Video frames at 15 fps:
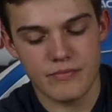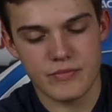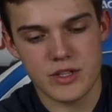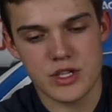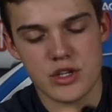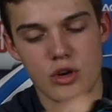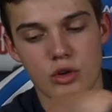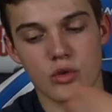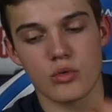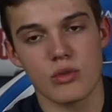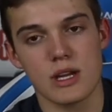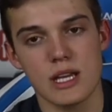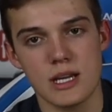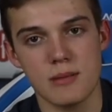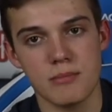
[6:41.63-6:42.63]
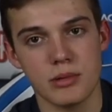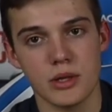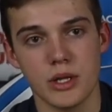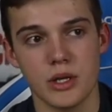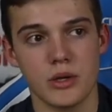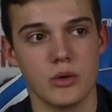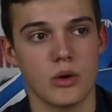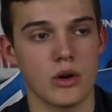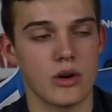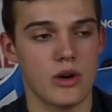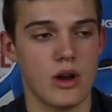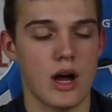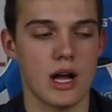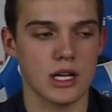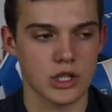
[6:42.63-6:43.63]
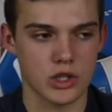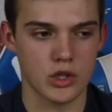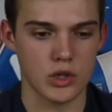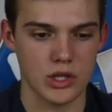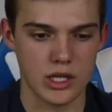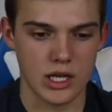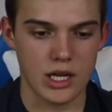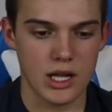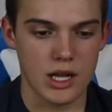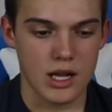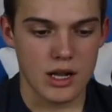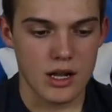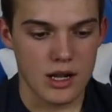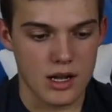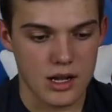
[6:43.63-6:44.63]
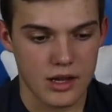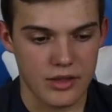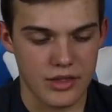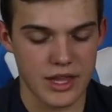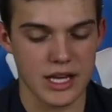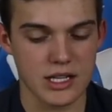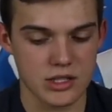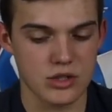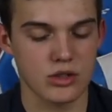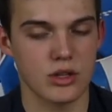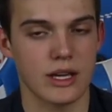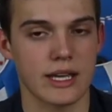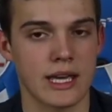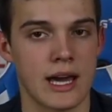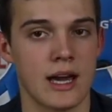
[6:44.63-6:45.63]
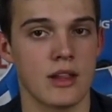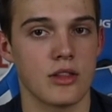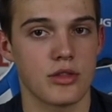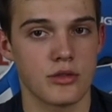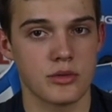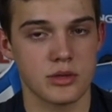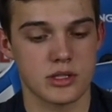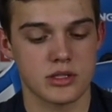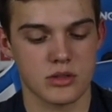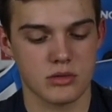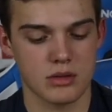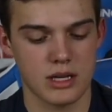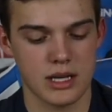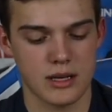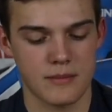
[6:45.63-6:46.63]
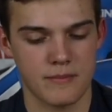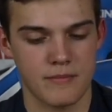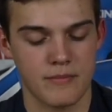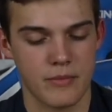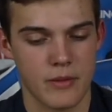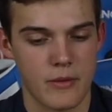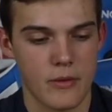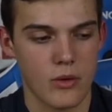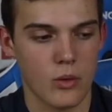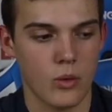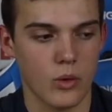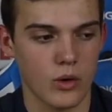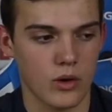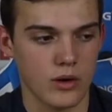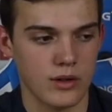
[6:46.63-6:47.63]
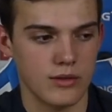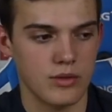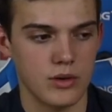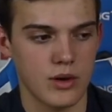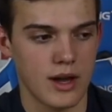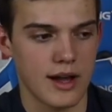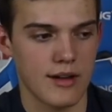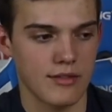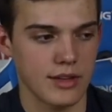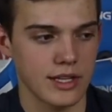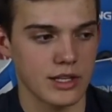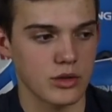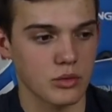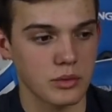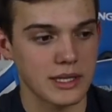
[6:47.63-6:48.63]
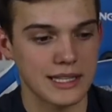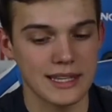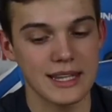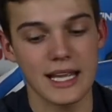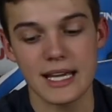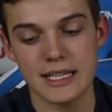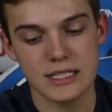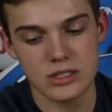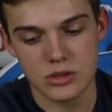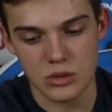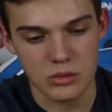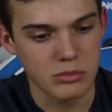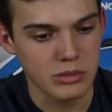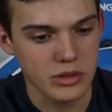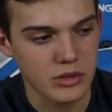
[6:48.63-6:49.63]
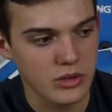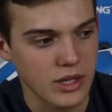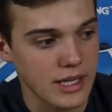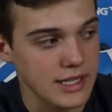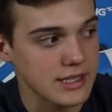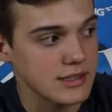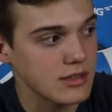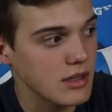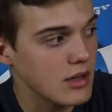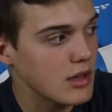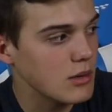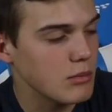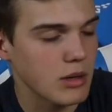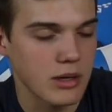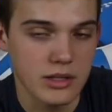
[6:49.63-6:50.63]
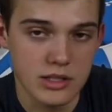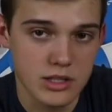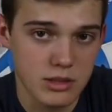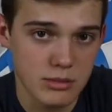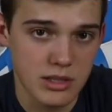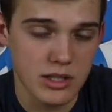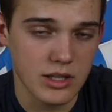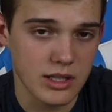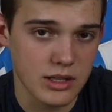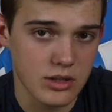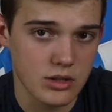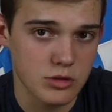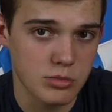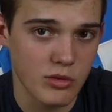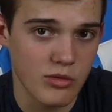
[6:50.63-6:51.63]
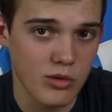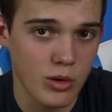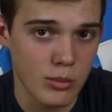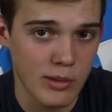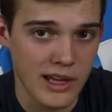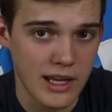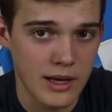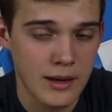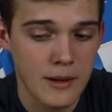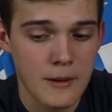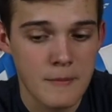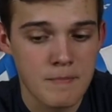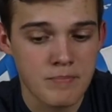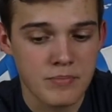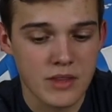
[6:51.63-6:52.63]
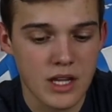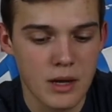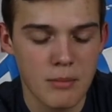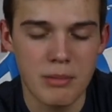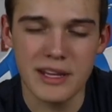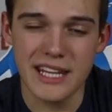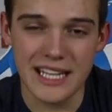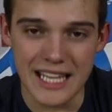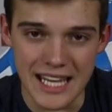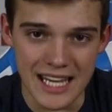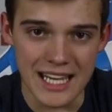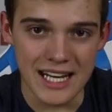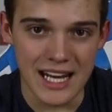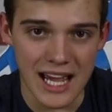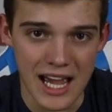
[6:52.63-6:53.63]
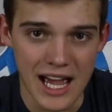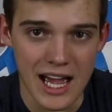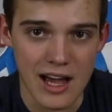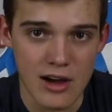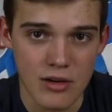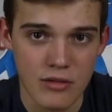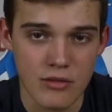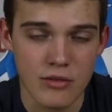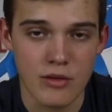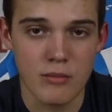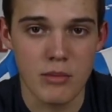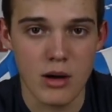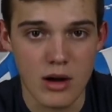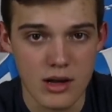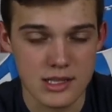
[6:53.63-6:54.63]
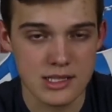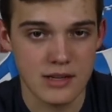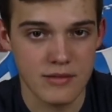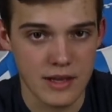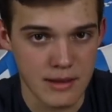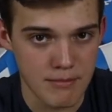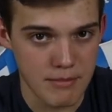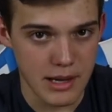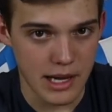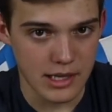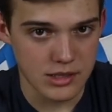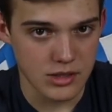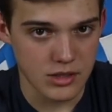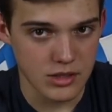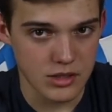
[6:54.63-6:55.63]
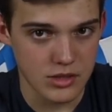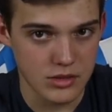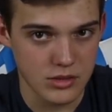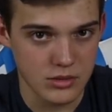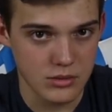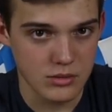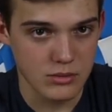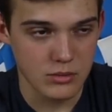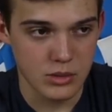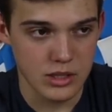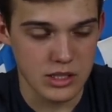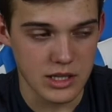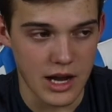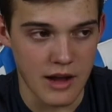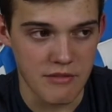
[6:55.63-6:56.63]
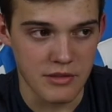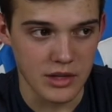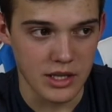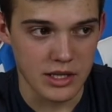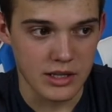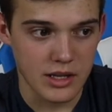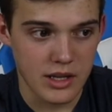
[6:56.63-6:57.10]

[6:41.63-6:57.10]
So green and blue are not good things to look at through a screen, or if you have like green lights or blue lights, probably shouldn't be looking at those before bed. But they can have positive impacts on you, which I feel like